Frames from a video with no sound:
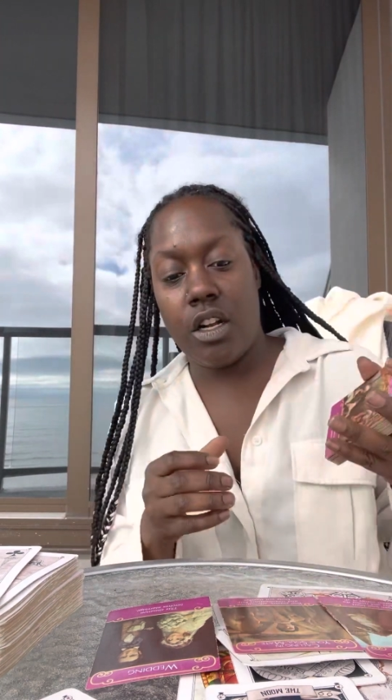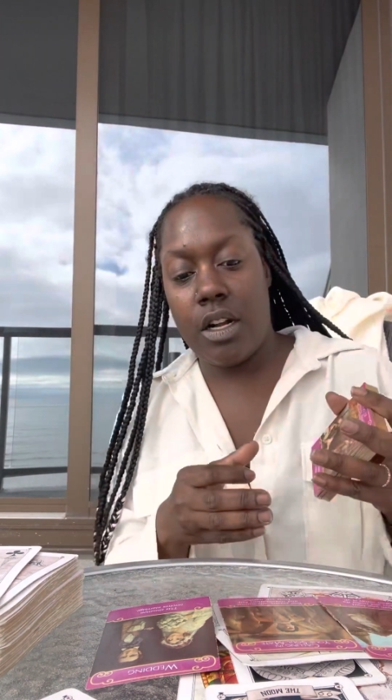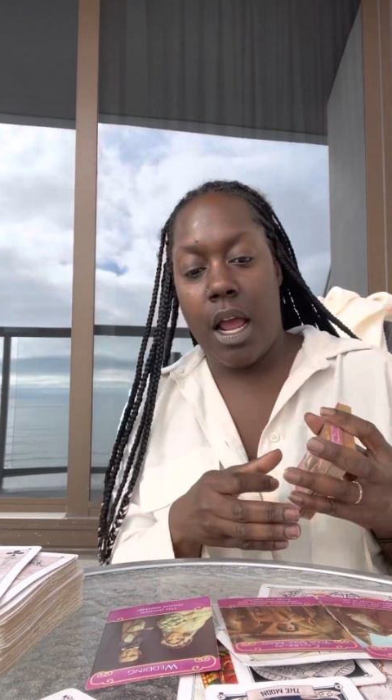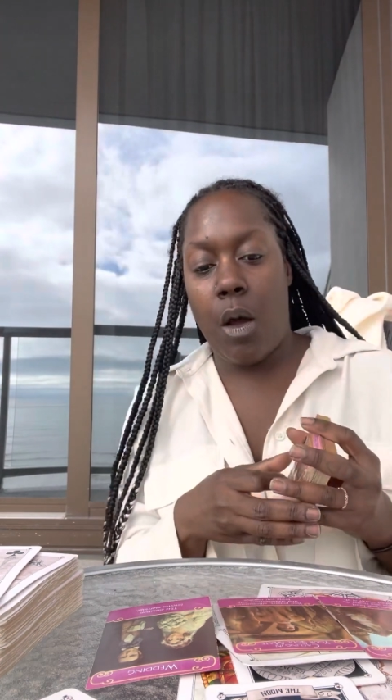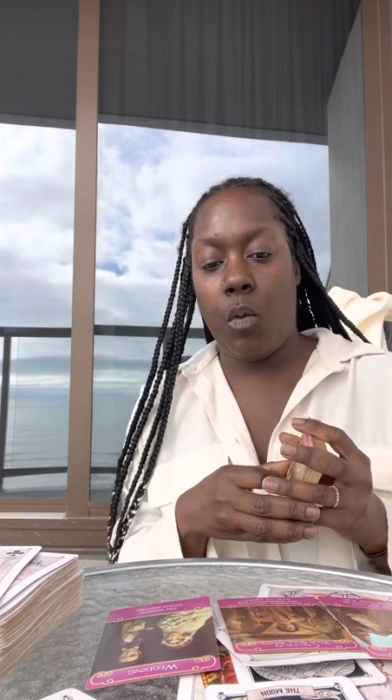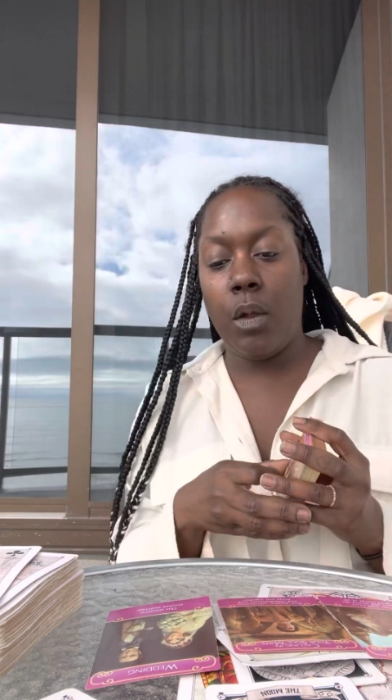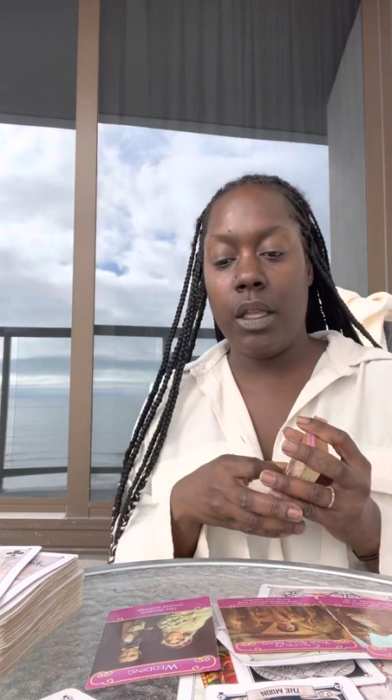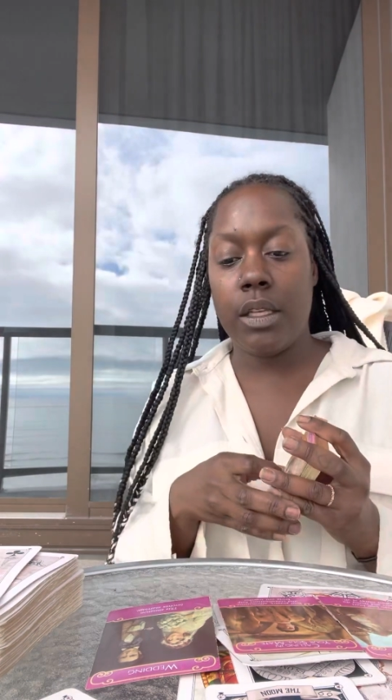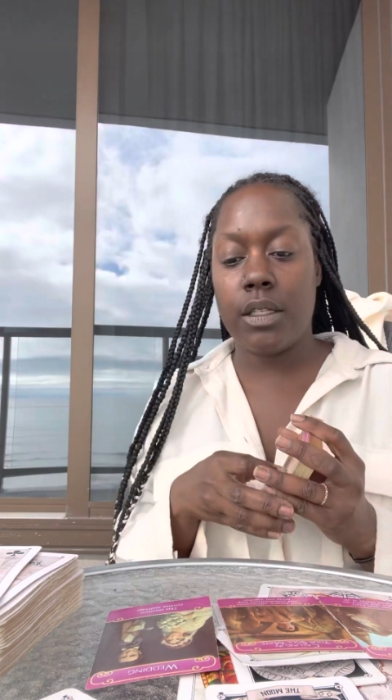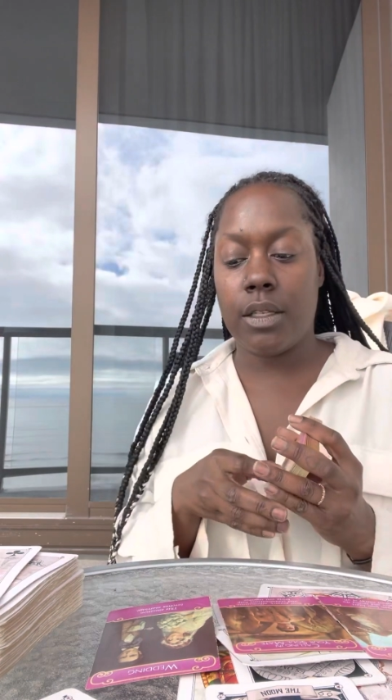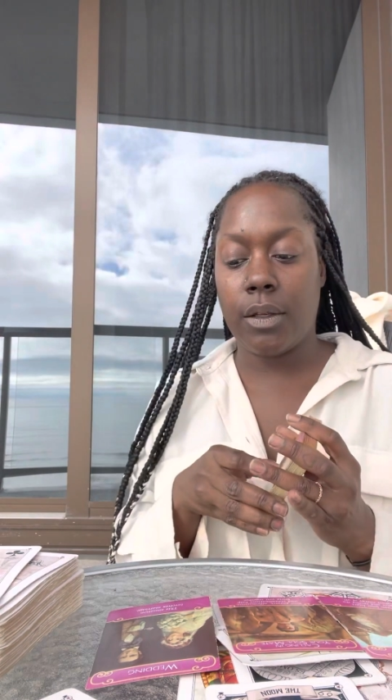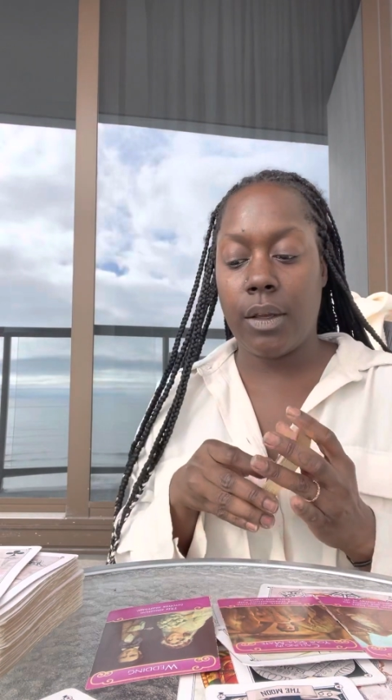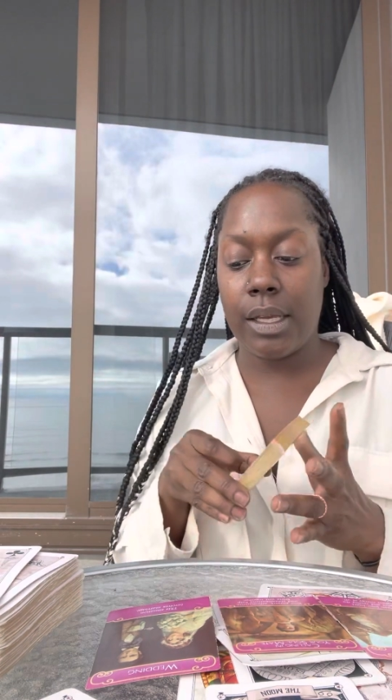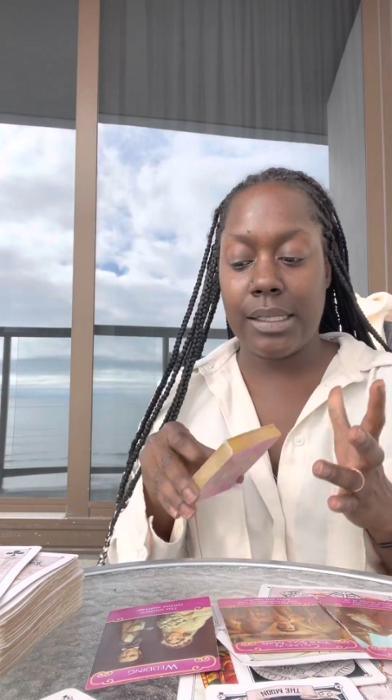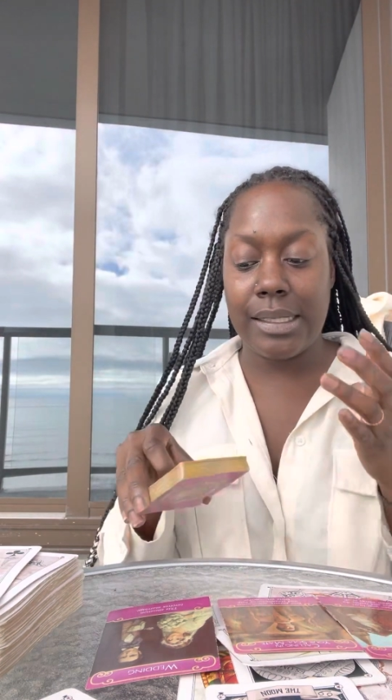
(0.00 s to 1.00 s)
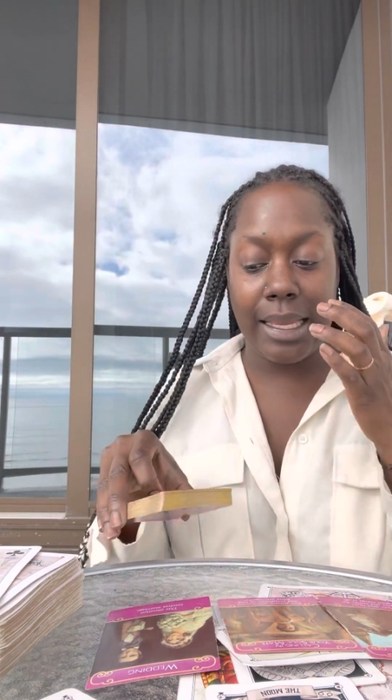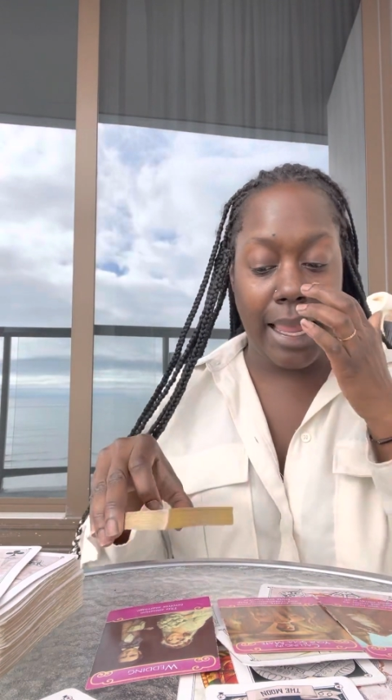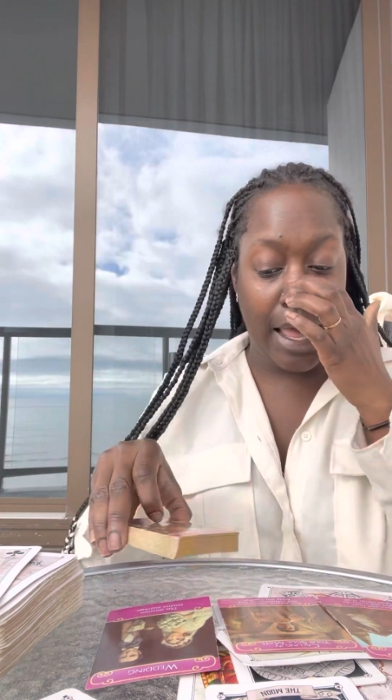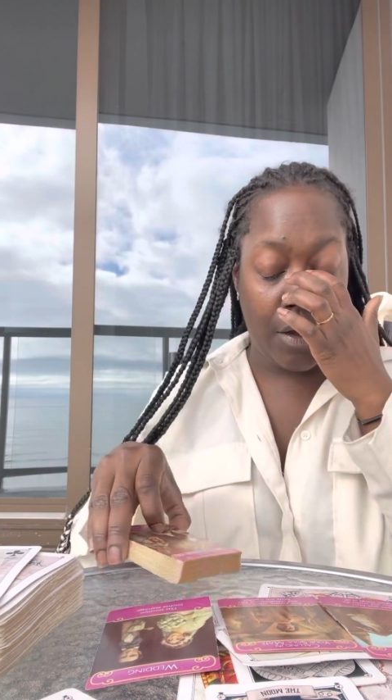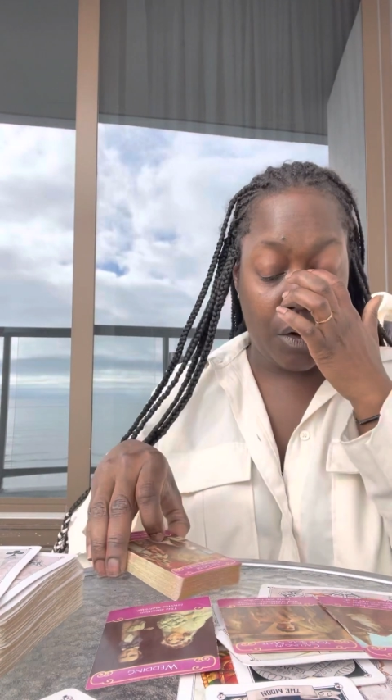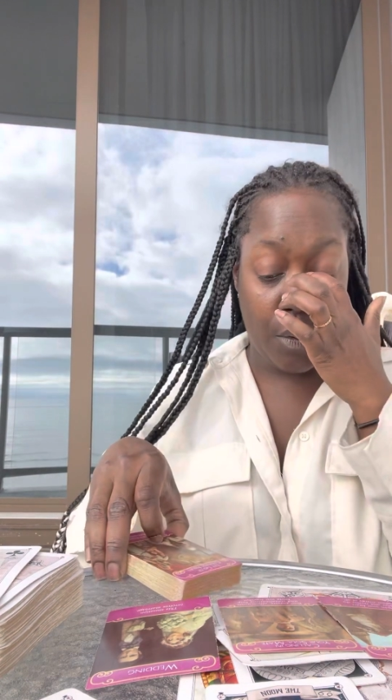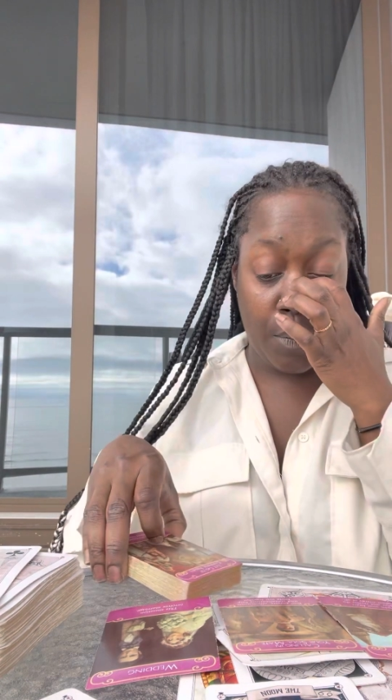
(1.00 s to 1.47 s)
not willing to, because
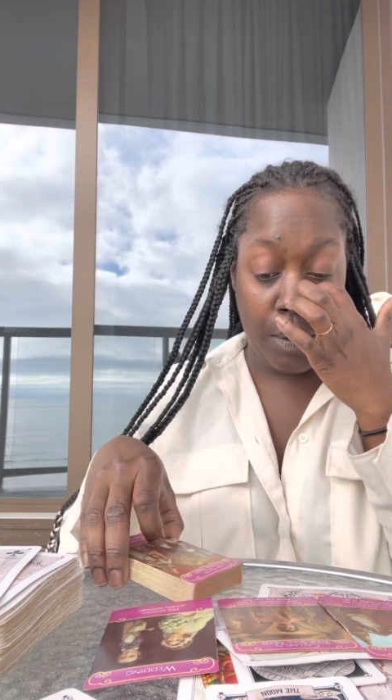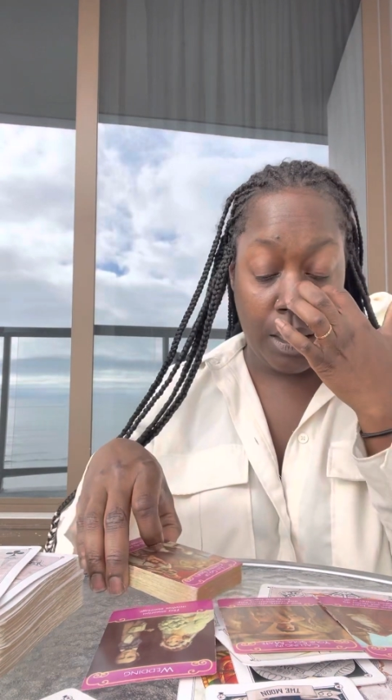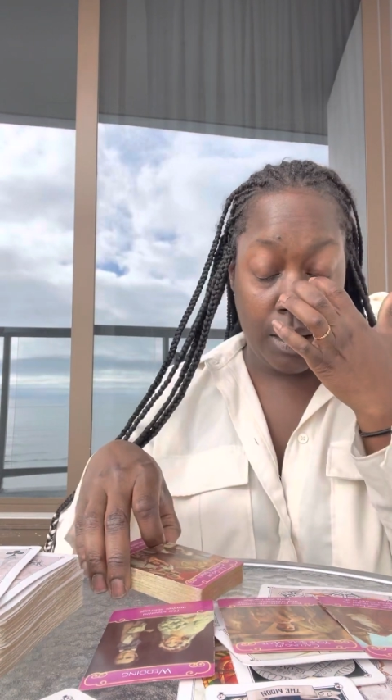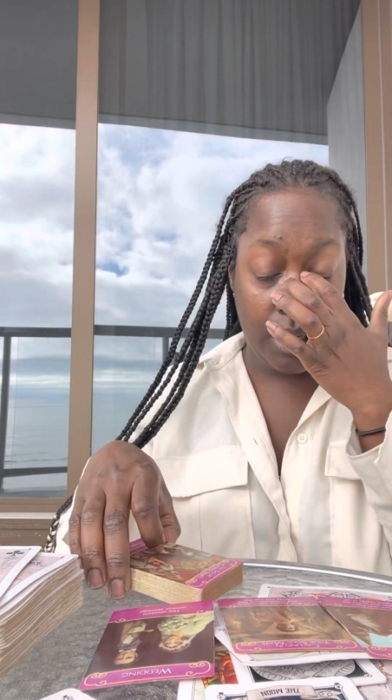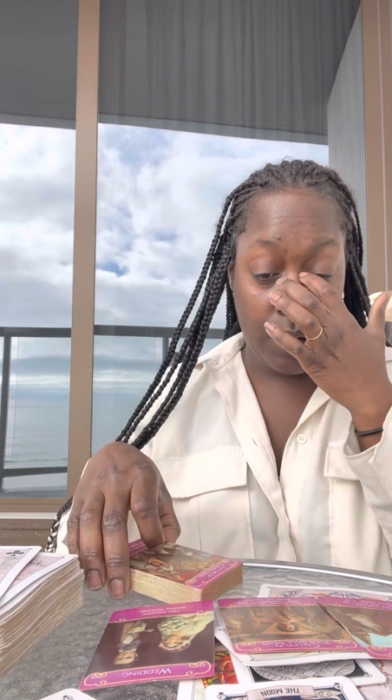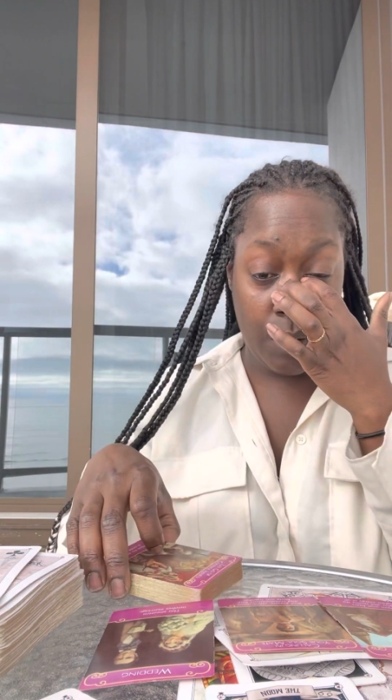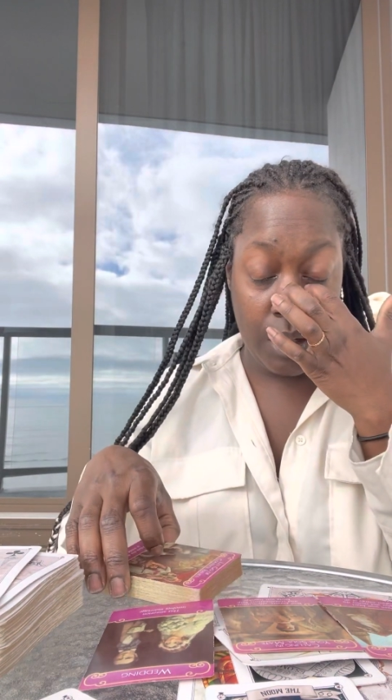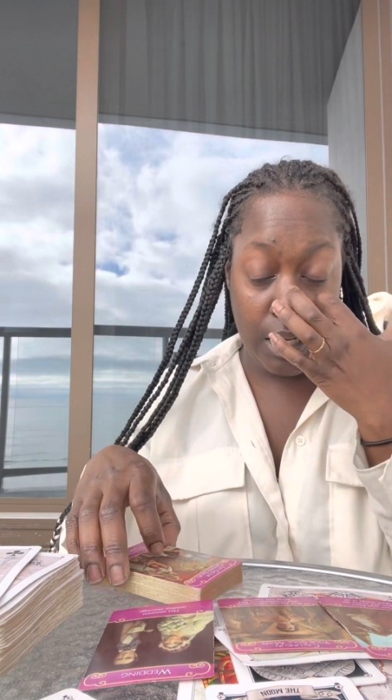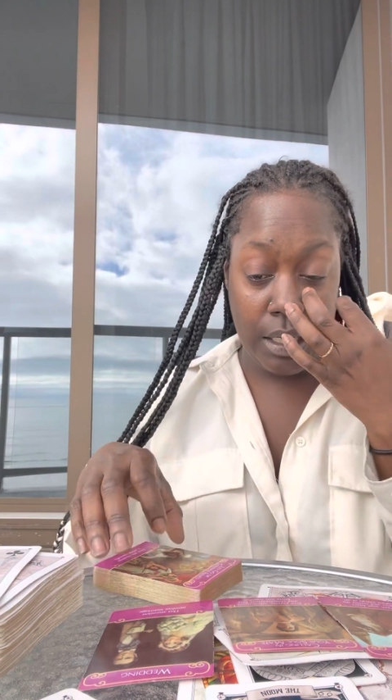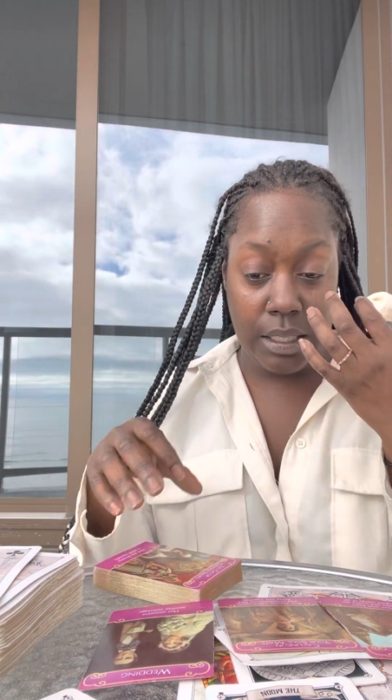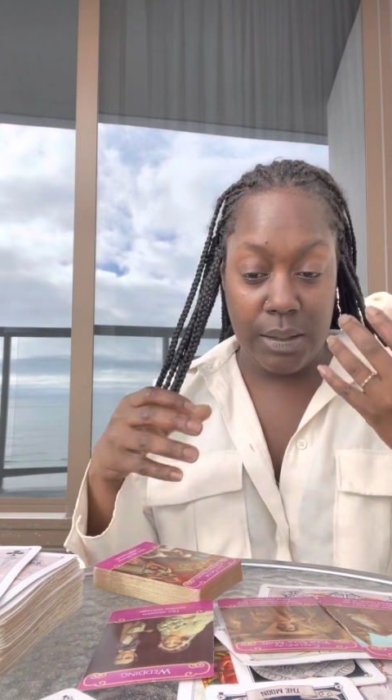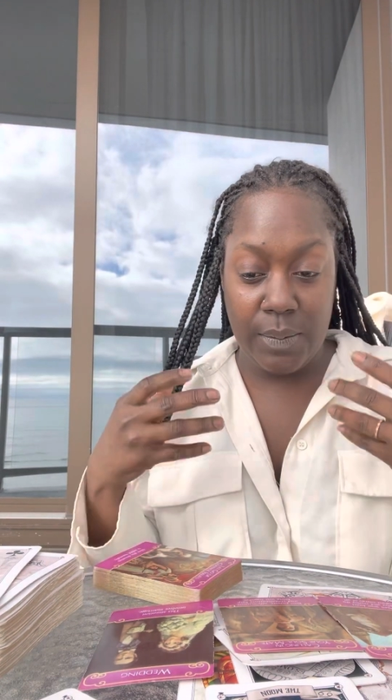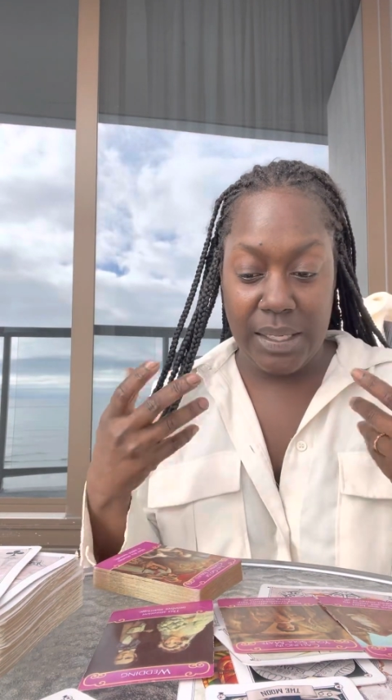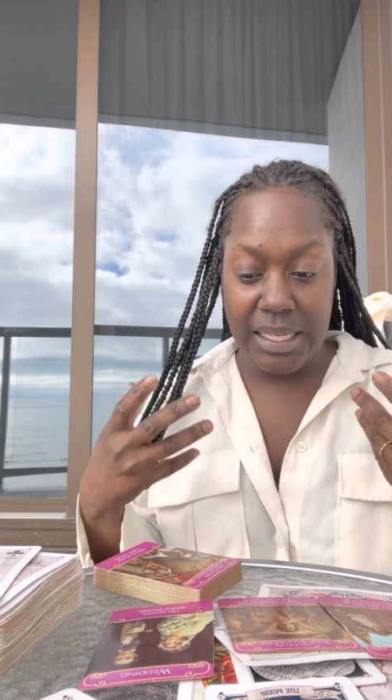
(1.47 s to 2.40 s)
accountability would need to be